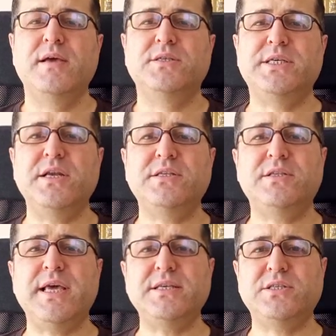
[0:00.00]

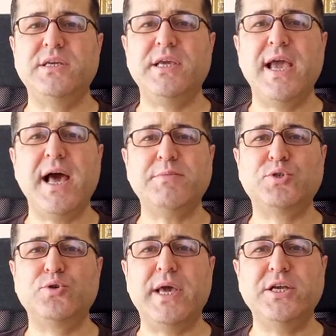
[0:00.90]
Sanity testing helps
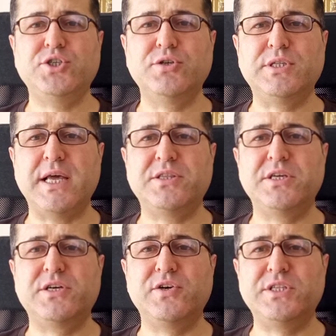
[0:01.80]
to ensure that
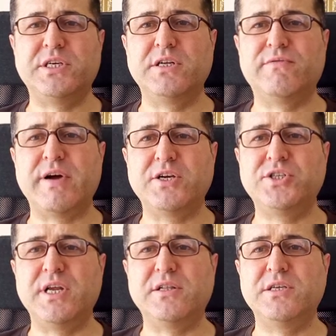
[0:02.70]
the critical
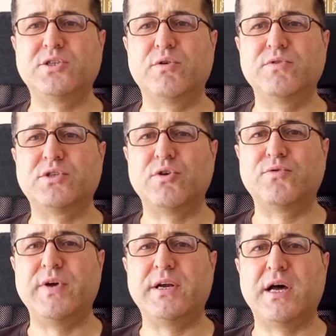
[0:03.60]
functionalities of the
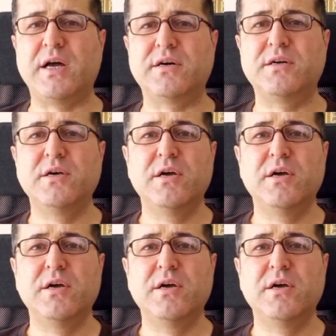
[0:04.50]
software are